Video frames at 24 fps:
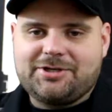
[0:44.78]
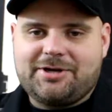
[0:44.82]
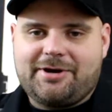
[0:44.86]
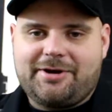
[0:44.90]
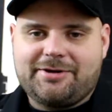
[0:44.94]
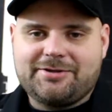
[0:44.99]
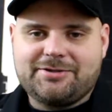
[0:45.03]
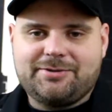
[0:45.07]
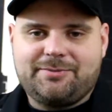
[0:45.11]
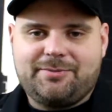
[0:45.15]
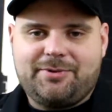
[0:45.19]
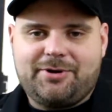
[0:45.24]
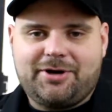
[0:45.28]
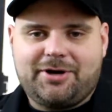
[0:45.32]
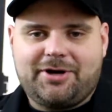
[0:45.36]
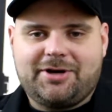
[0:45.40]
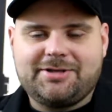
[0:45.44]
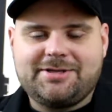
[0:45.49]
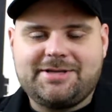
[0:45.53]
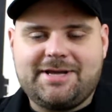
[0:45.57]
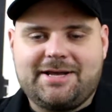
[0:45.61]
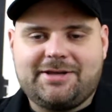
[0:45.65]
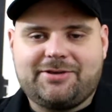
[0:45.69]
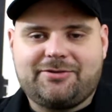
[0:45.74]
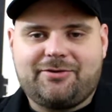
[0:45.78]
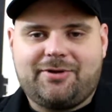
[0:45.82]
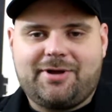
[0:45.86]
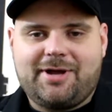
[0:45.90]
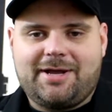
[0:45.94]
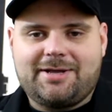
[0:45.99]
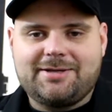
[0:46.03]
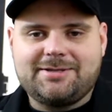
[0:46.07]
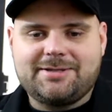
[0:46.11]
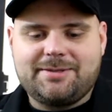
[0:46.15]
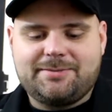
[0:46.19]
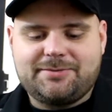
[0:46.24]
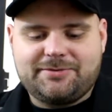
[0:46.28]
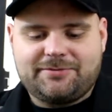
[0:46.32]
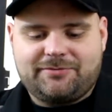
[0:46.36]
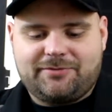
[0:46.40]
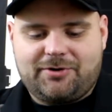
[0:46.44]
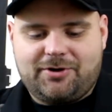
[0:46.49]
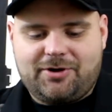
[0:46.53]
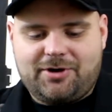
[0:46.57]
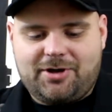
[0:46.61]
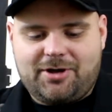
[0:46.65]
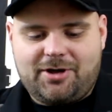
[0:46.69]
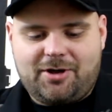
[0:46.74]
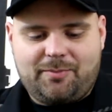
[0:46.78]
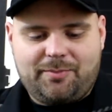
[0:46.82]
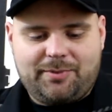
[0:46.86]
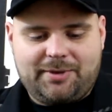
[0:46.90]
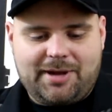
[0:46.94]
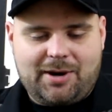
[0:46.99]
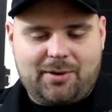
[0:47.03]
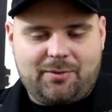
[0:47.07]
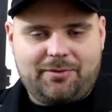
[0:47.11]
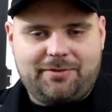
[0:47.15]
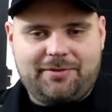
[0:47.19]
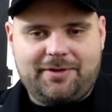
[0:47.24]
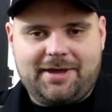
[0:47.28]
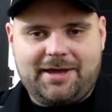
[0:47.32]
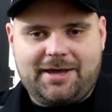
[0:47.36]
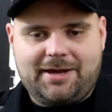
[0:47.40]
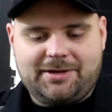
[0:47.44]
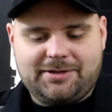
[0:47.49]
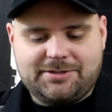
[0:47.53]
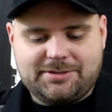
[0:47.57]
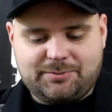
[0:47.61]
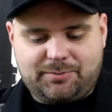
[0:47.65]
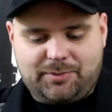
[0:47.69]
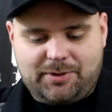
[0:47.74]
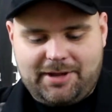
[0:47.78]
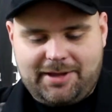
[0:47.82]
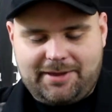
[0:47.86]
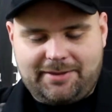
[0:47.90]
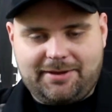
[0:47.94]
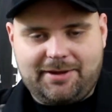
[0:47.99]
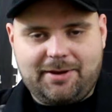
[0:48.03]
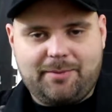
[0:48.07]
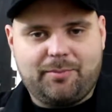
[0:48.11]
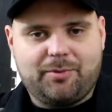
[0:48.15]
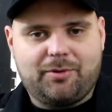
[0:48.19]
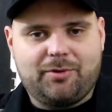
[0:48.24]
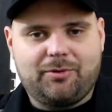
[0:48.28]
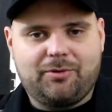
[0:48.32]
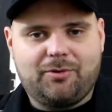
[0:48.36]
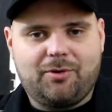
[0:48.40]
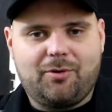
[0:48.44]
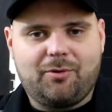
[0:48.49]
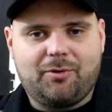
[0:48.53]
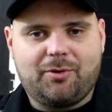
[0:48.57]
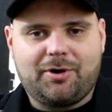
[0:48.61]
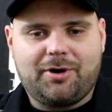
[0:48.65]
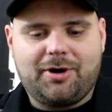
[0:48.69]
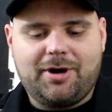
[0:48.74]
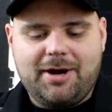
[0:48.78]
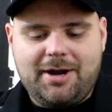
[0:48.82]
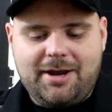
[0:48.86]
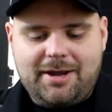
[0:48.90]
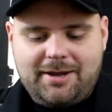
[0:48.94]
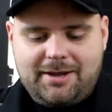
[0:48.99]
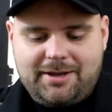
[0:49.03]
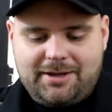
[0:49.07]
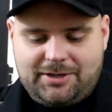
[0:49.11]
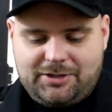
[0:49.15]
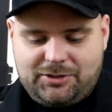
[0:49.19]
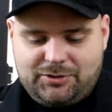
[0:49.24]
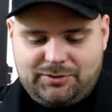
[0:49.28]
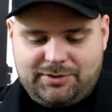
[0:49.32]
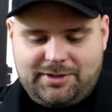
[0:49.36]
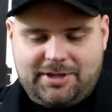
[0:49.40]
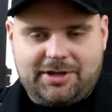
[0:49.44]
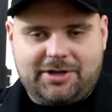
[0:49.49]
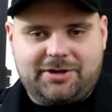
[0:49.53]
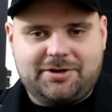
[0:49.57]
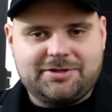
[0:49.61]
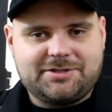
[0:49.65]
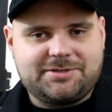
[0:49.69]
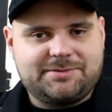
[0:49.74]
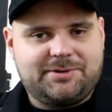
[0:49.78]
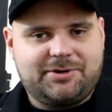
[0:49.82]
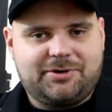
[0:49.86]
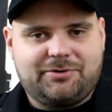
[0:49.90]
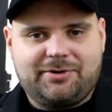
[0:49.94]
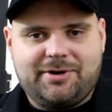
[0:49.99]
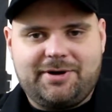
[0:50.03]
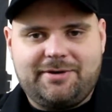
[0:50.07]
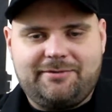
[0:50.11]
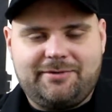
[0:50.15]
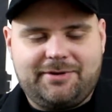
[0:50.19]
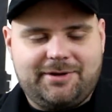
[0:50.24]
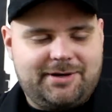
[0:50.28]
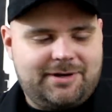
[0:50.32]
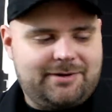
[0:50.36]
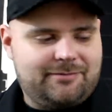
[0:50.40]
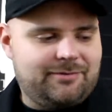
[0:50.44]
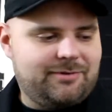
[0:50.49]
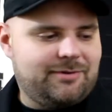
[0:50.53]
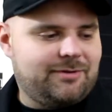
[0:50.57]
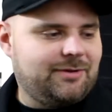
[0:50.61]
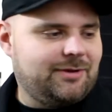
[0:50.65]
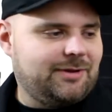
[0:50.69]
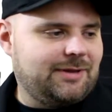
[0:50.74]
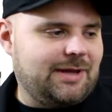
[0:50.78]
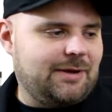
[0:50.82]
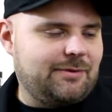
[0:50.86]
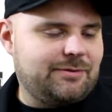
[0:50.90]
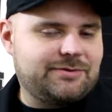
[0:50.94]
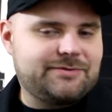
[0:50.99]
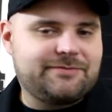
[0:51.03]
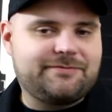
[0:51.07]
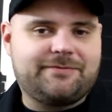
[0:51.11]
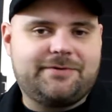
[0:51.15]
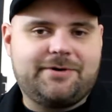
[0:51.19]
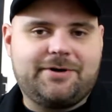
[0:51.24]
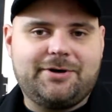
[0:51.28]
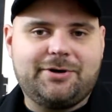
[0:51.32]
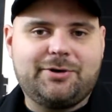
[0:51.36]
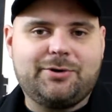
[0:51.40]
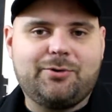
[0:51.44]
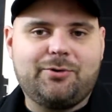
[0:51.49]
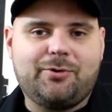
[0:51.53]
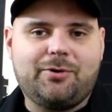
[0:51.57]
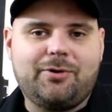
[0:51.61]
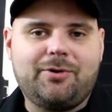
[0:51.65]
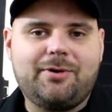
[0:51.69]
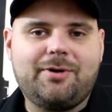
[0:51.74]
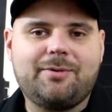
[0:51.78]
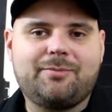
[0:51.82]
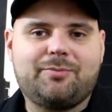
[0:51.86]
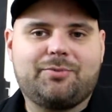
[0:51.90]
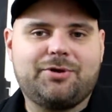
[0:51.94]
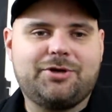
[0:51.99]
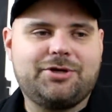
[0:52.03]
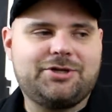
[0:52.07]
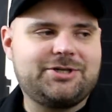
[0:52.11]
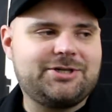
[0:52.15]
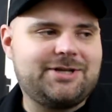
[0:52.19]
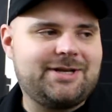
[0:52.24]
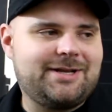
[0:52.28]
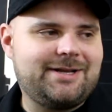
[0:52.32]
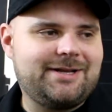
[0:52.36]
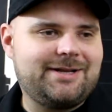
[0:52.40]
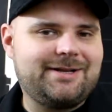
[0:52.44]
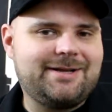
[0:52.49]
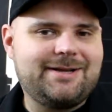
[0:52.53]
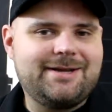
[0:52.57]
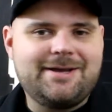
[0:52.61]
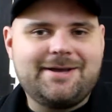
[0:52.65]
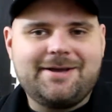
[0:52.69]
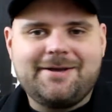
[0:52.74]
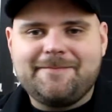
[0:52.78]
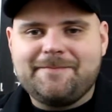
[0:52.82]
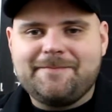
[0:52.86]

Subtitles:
shout out to American Tactical Concepts for helping out with that and supplying the upper and lower and doing that custom engraving and everything. That was very cool. Appreciate it.